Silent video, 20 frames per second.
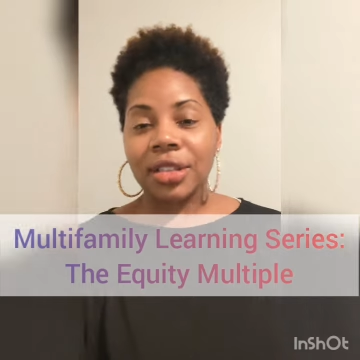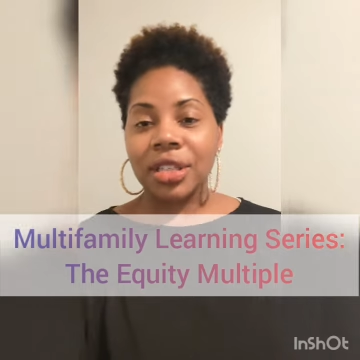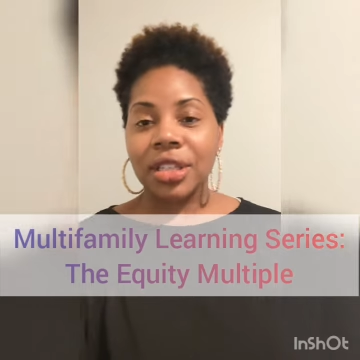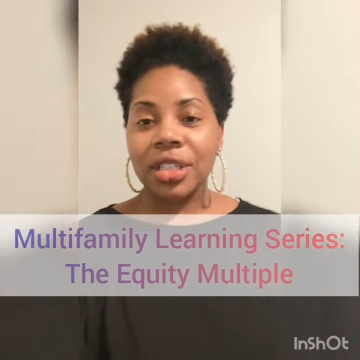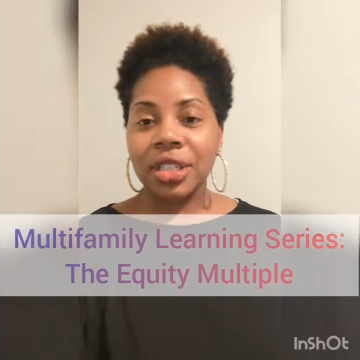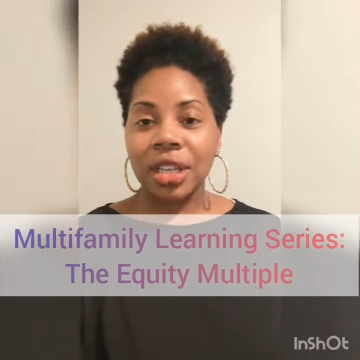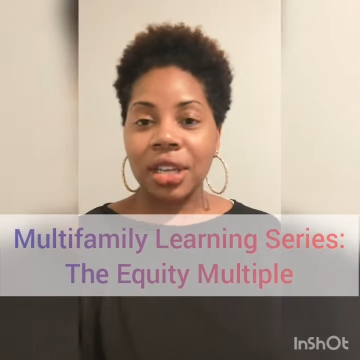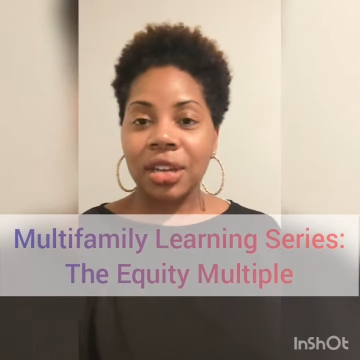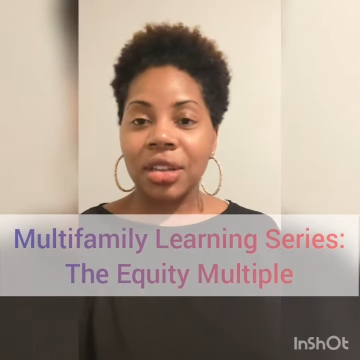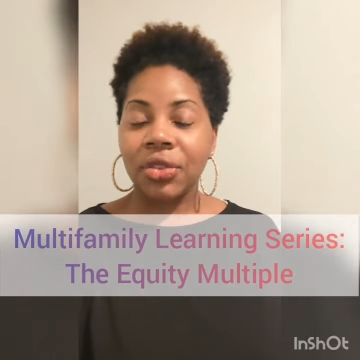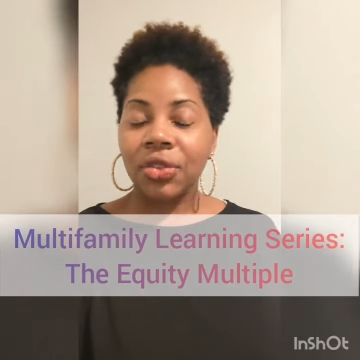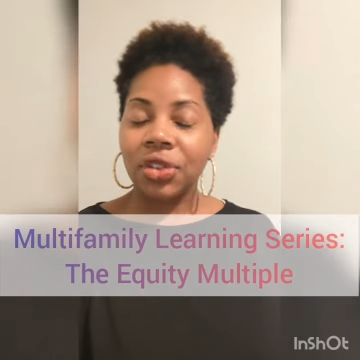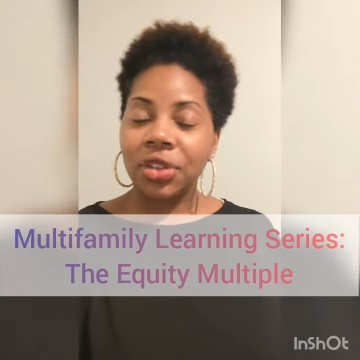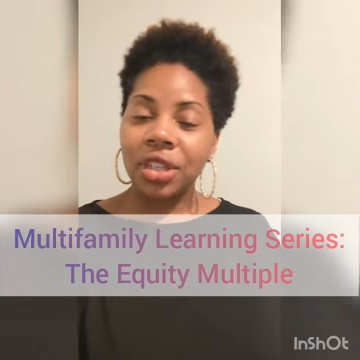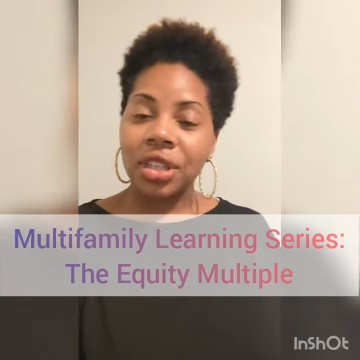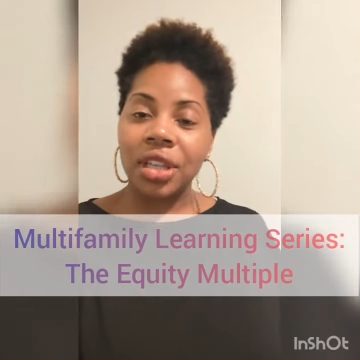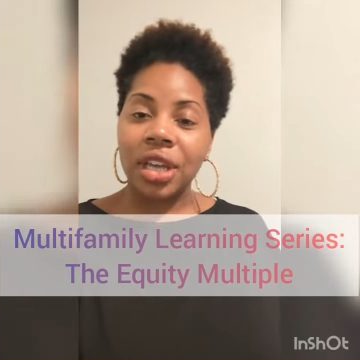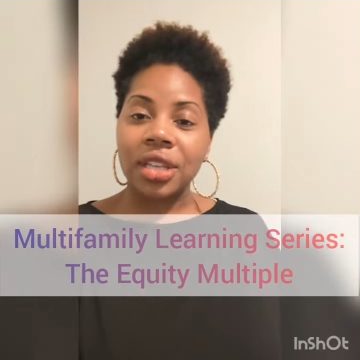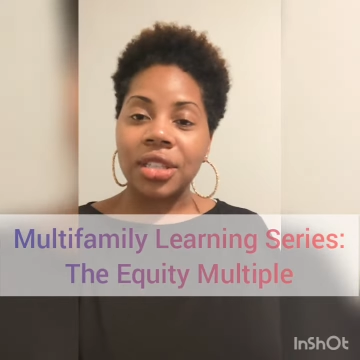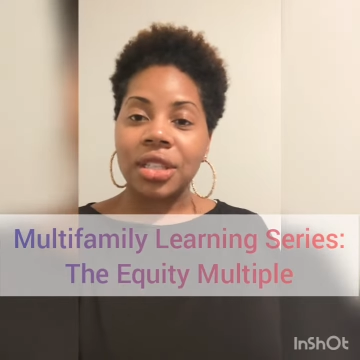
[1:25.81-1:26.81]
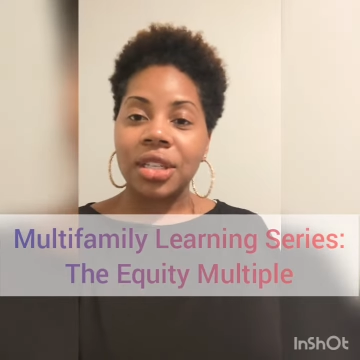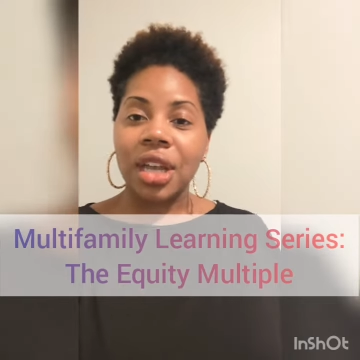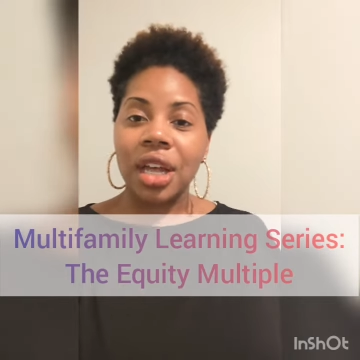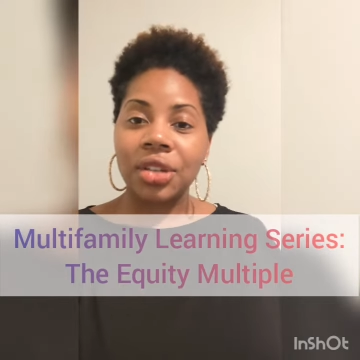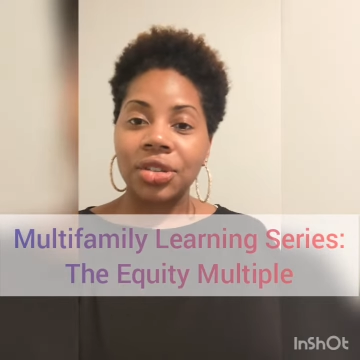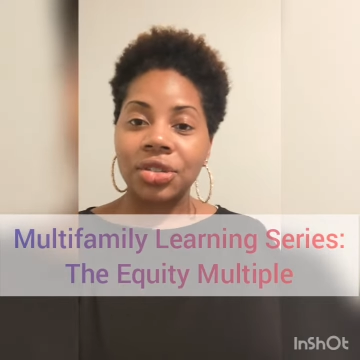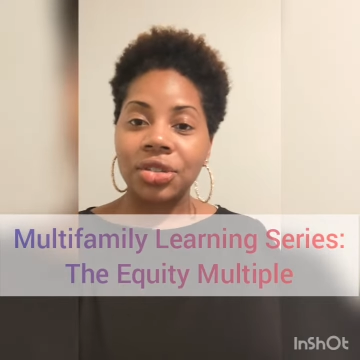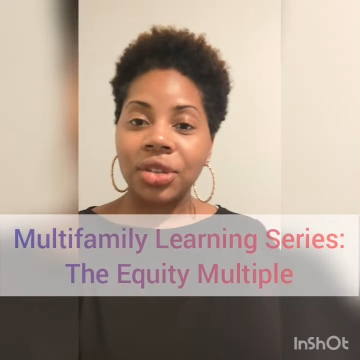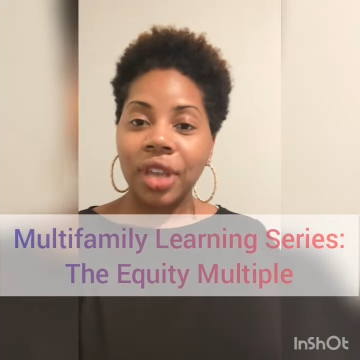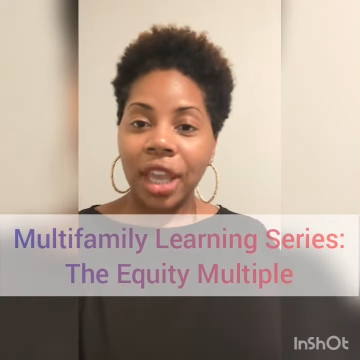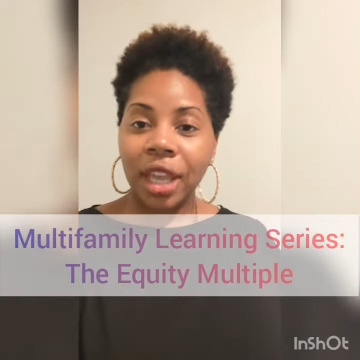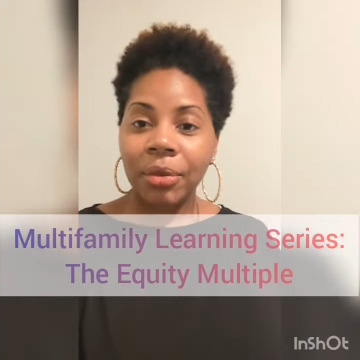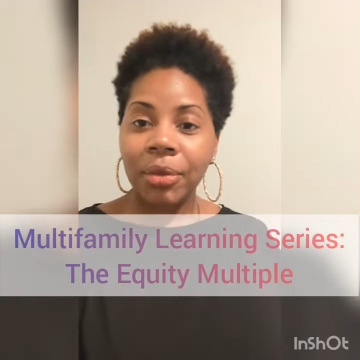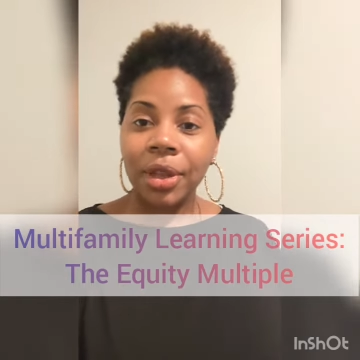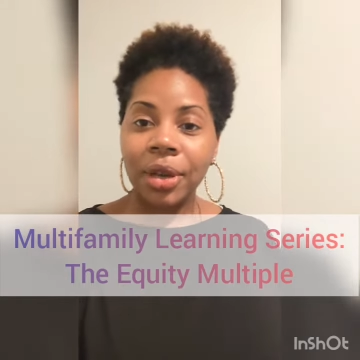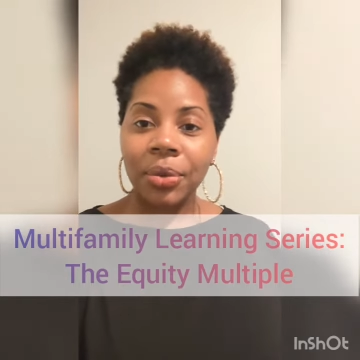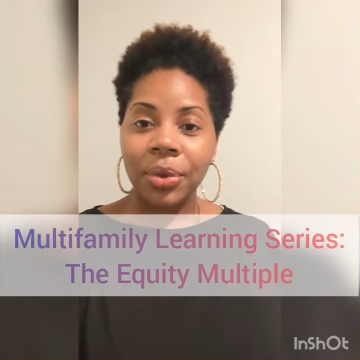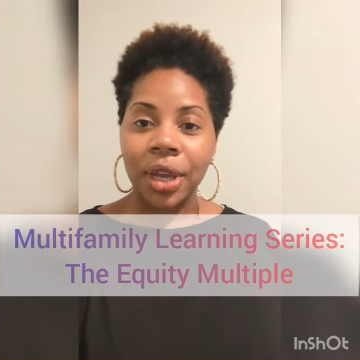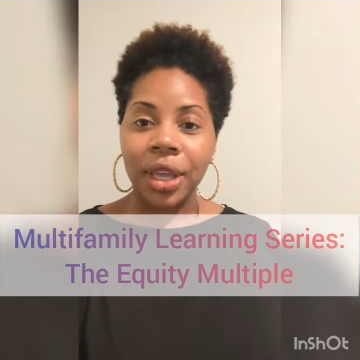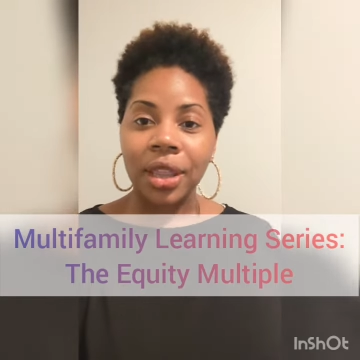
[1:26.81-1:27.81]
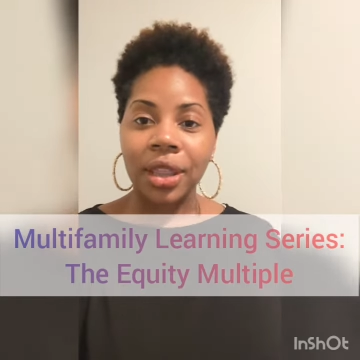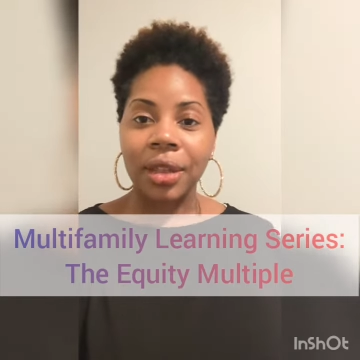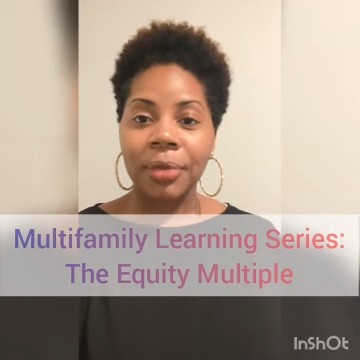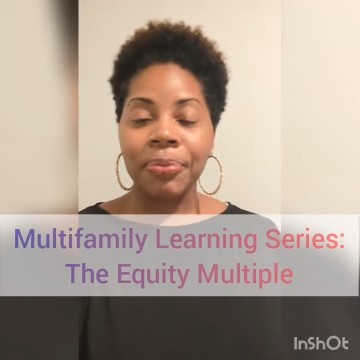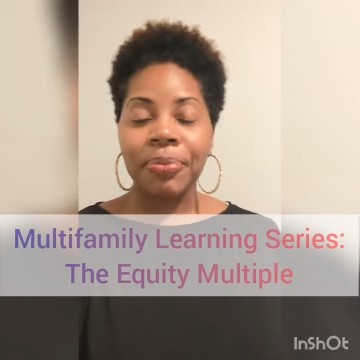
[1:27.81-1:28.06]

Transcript: instead of the $50,000 you came in with.